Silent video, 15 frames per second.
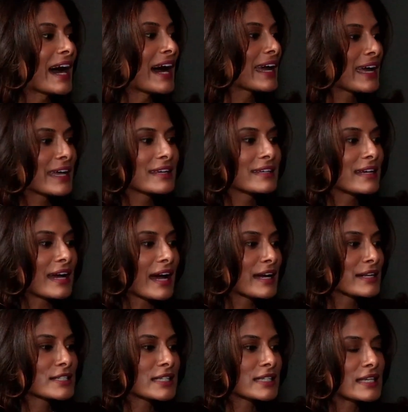I
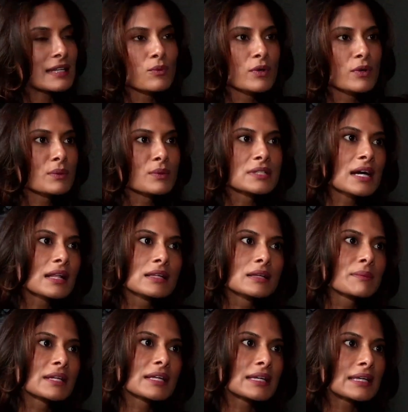had to eat what they were telling
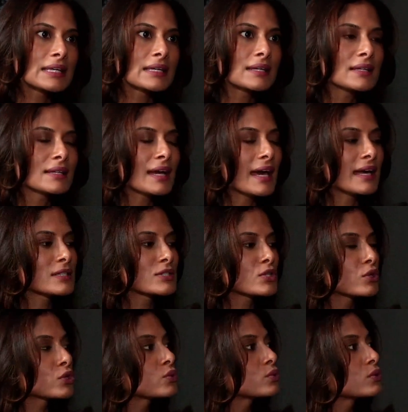me to eat. And so
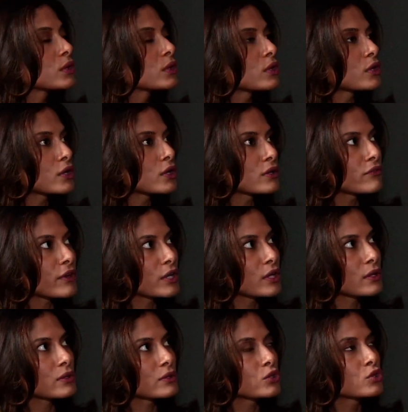you
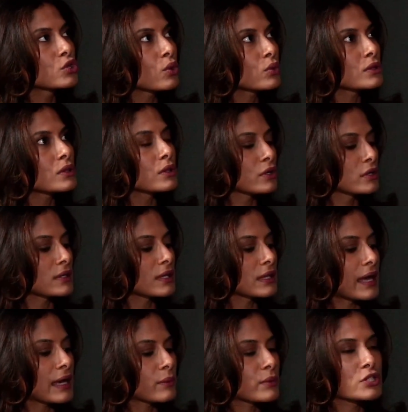don't learn the
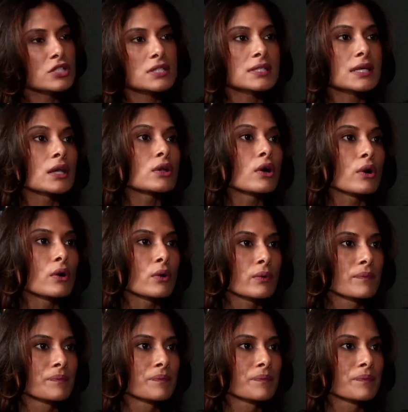language to say no.